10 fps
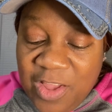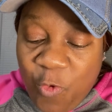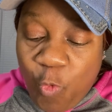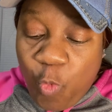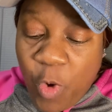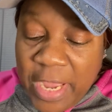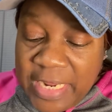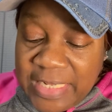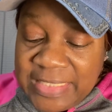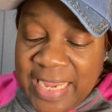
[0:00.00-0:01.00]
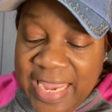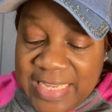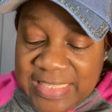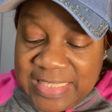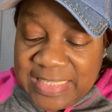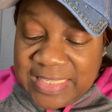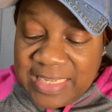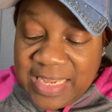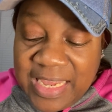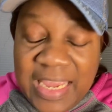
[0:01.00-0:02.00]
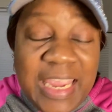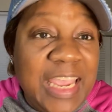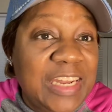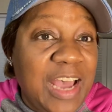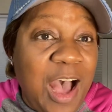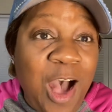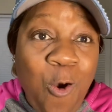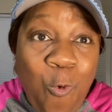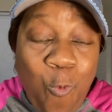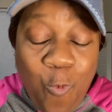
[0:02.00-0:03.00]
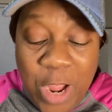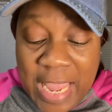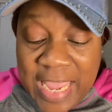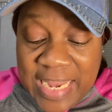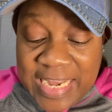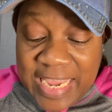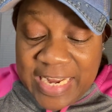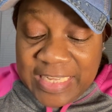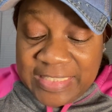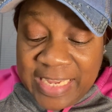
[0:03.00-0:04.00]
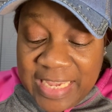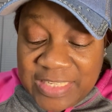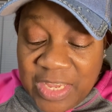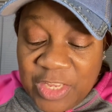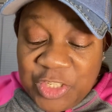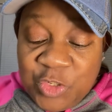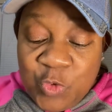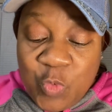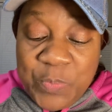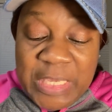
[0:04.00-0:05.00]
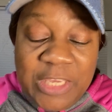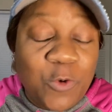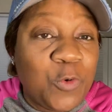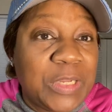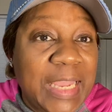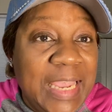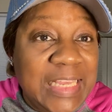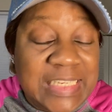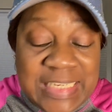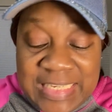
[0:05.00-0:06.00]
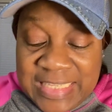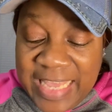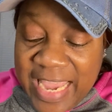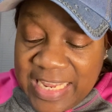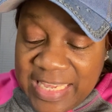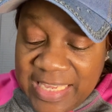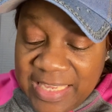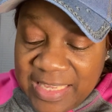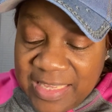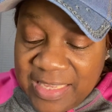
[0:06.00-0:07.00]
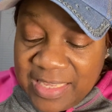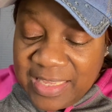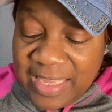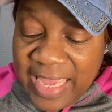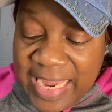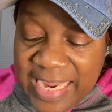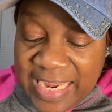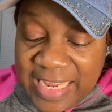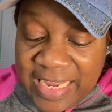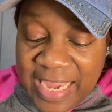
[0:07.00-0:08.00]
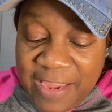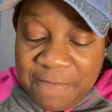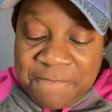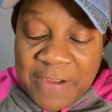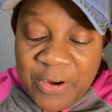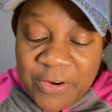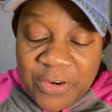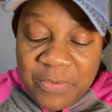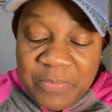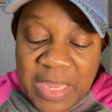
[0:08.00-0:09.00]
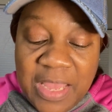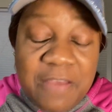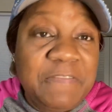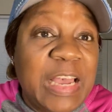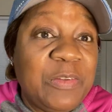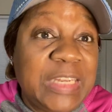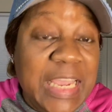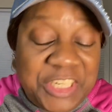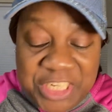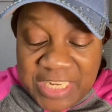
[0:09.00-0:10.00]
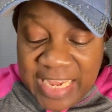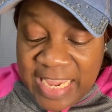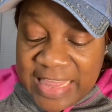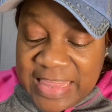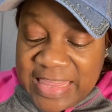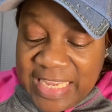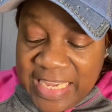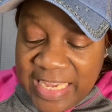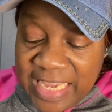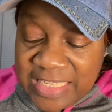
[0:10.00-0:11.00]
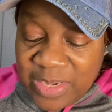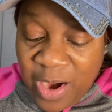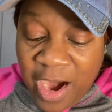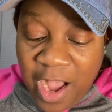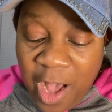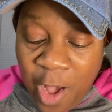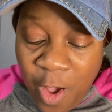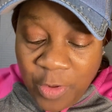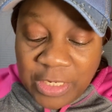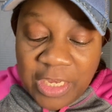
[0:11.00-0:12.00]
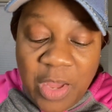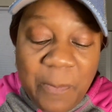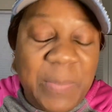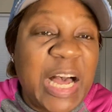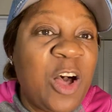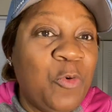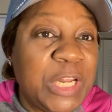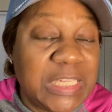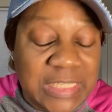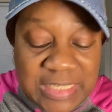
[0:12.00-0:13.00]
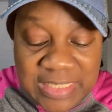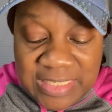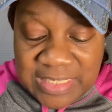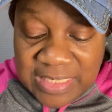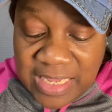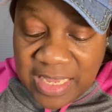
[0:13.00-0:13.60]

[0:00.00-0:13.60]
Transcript: what it takes and all that it takes to build a steady and a firm foundation. And these are all the components